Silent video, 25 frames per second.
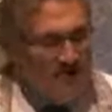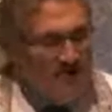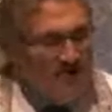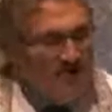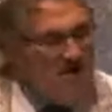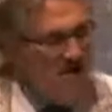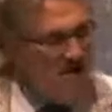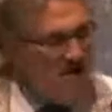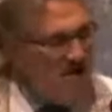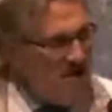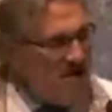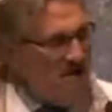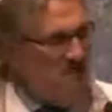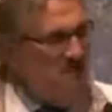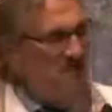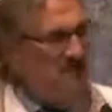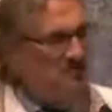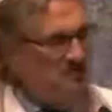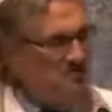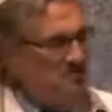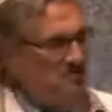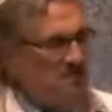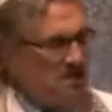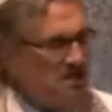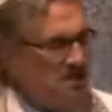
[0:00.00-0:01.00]
Maybe it's
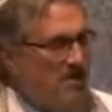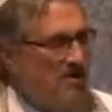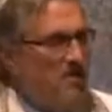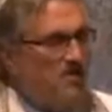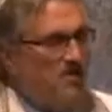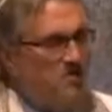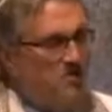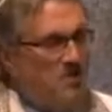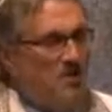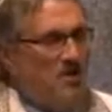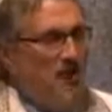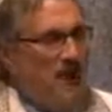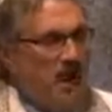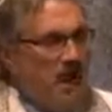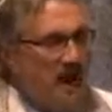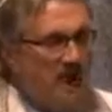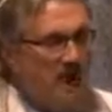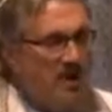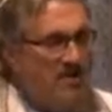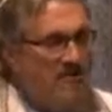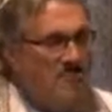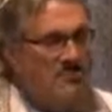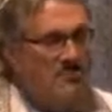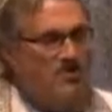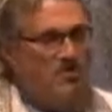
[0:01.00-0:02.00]
because we're
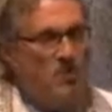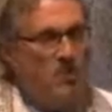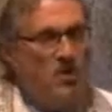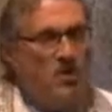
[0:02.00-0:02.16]
heirs to a